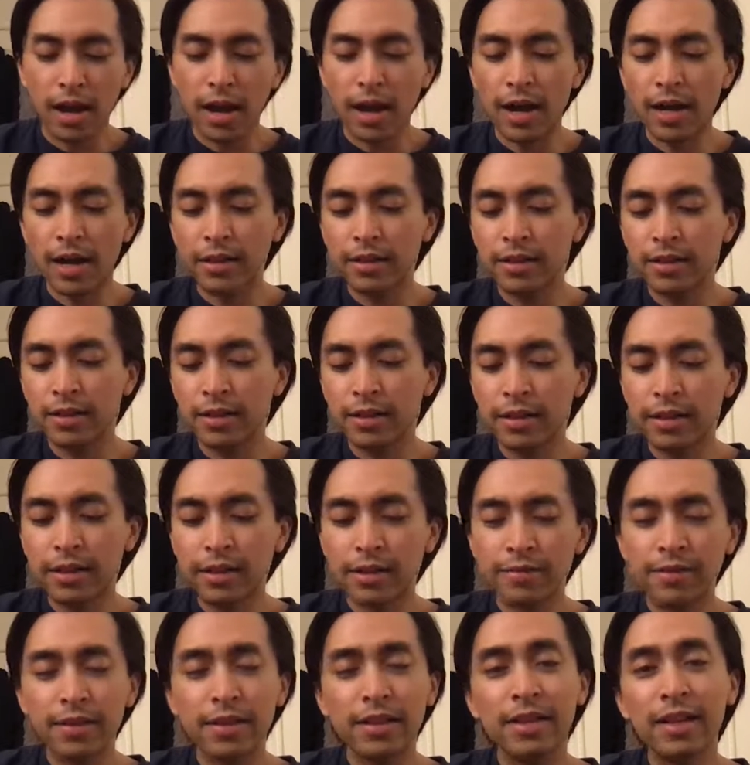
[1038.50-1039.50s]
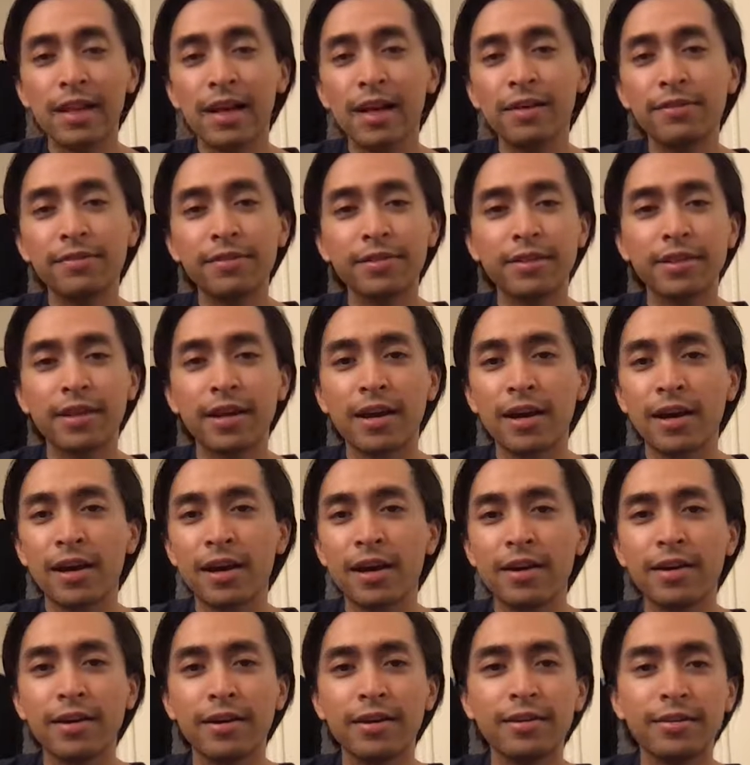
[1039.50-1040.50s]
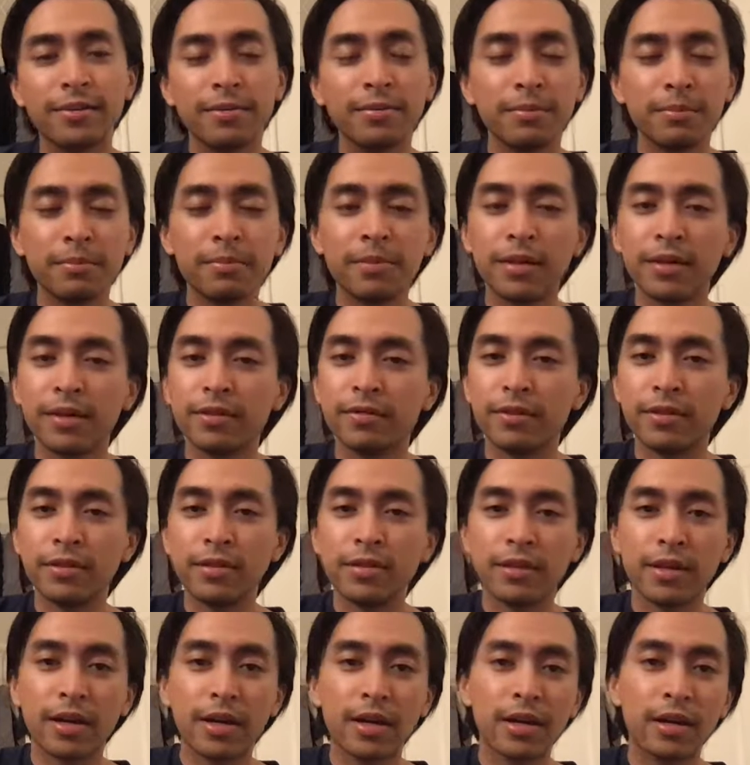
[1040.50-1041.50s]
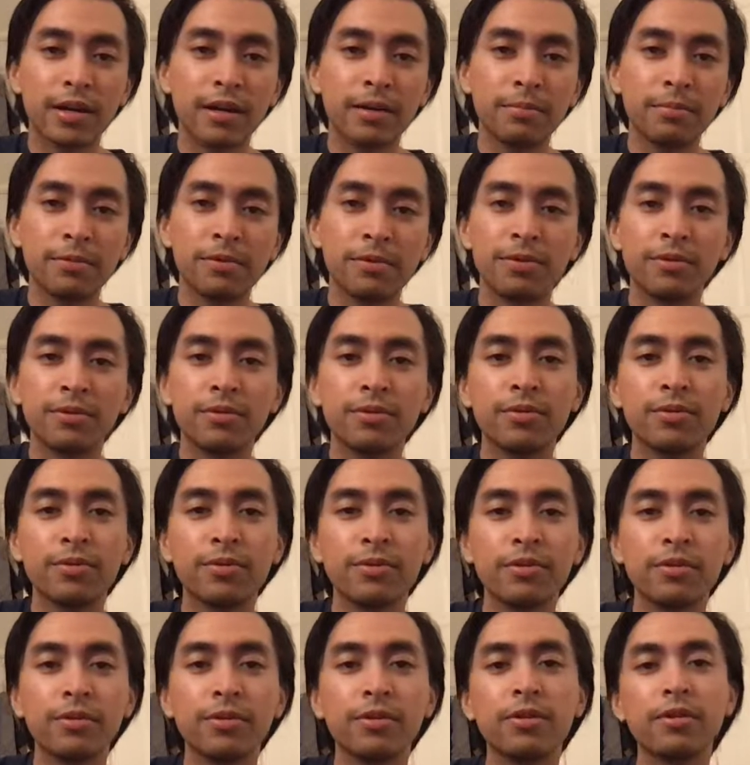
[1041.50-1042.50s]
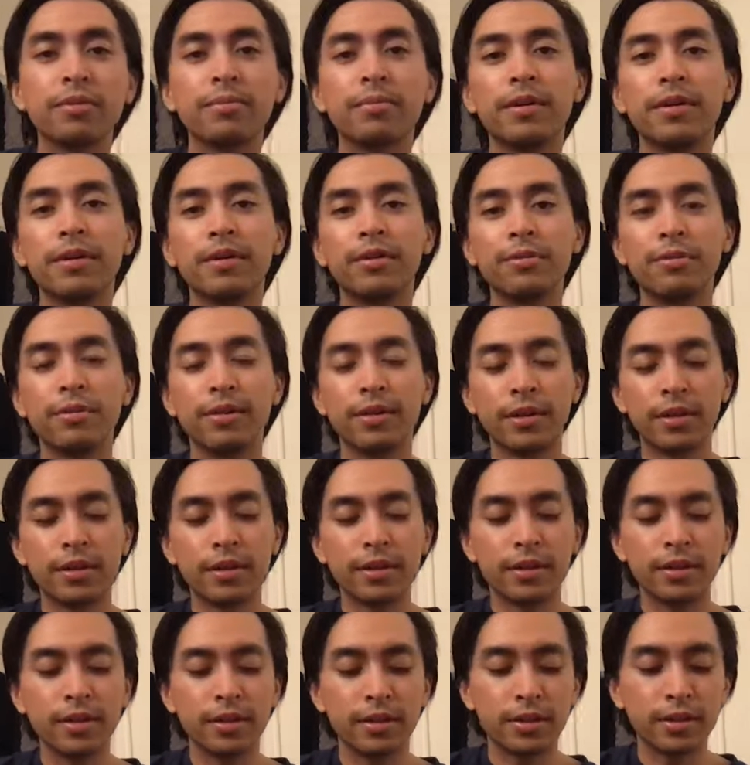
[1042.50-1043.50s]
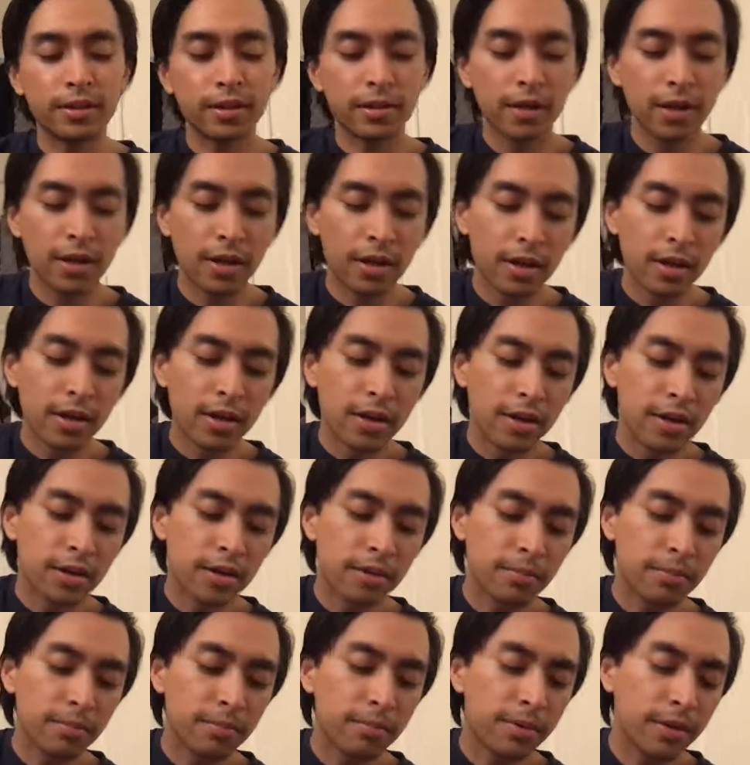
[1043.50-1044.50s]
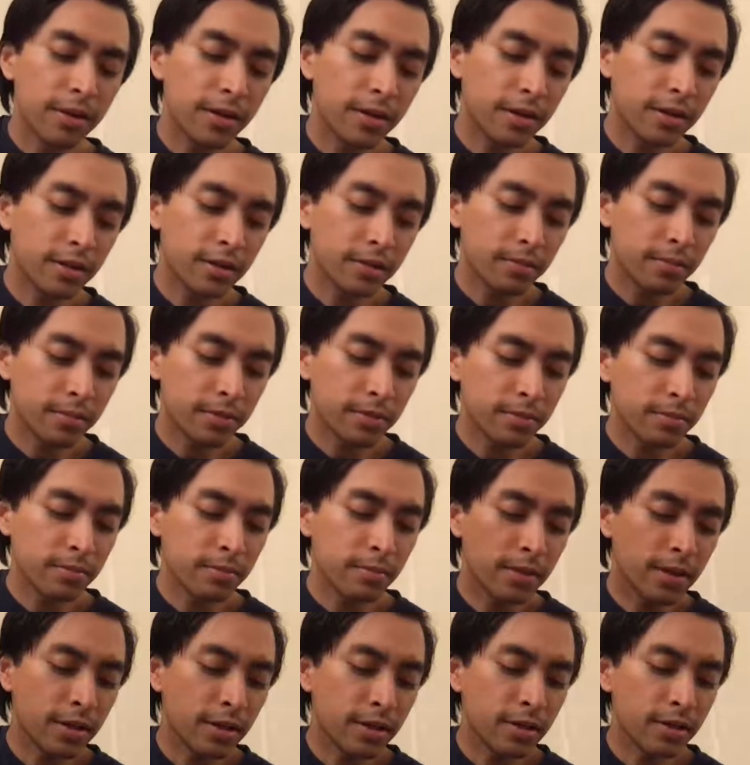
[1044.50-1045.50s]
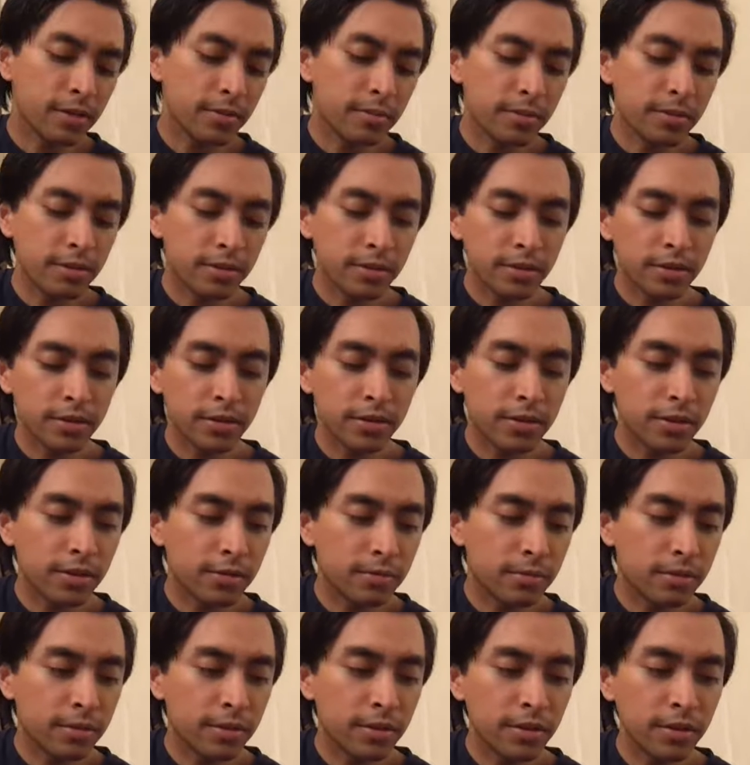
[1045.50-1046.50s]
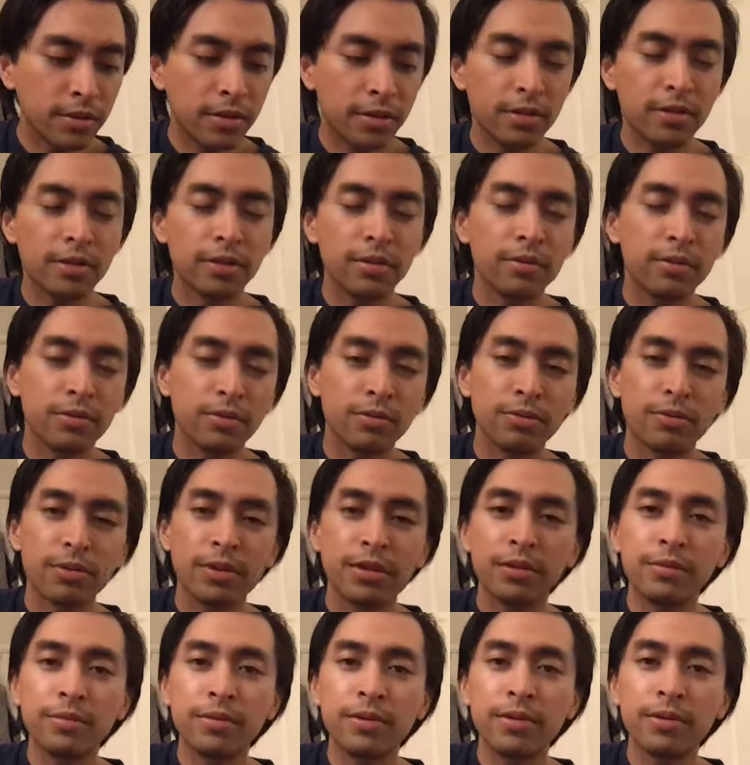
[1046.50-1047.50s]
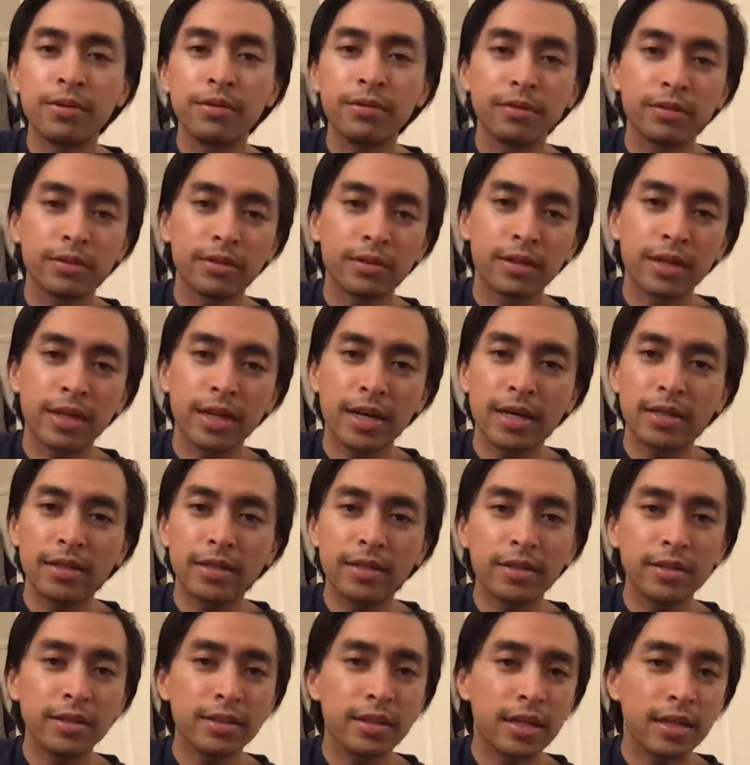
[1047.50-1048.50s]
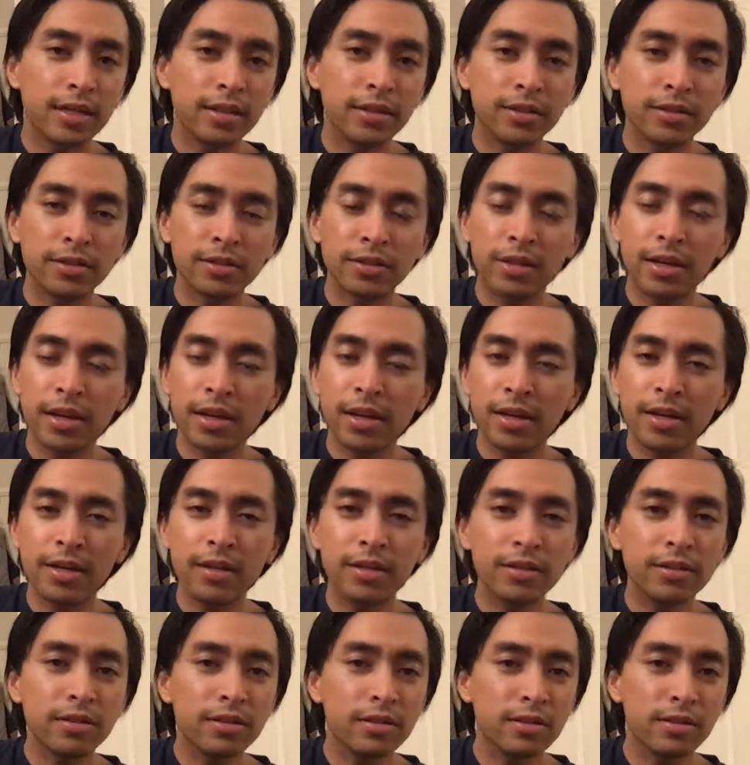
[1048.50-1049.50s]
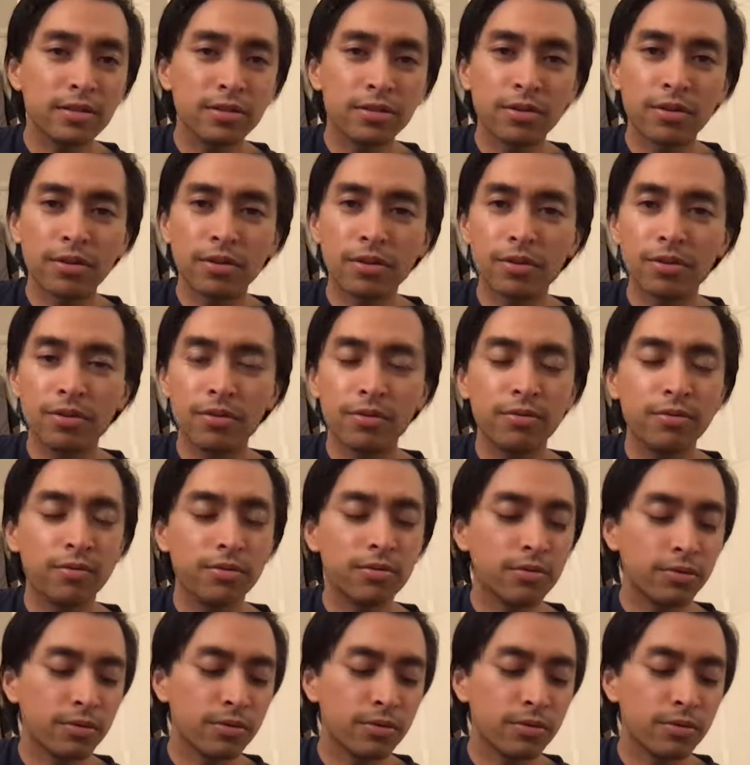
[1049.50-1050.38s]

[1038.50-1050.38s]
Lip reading: I could live a lifetime every time you look my way. And baby, maybe someday we won't get a second chance, so